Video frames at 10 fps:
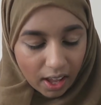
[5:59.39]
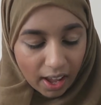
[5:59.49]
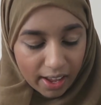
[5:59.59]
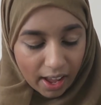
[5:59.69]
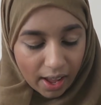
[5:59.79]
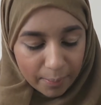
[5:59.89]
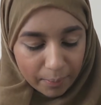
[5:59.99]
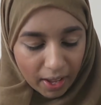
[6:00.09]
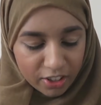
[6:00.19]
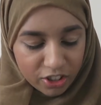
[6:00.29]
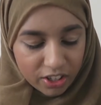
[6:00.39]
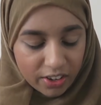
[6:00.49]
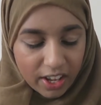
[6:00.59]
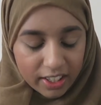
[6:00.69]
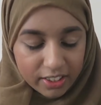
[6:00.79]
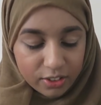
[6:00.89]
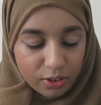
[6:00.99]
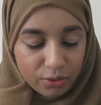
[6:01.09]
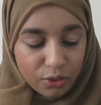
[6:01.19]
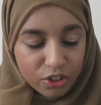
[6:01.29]
eyeshadow, and it's
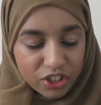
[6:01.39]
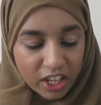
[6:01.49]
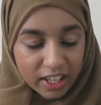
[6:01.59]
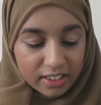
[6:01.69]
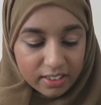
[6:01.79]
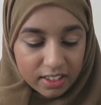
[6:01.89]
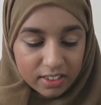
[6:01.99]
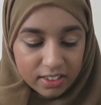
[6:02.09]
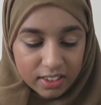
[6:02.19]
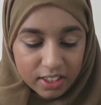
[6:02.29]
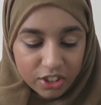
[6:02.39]
got 4 shades. This is in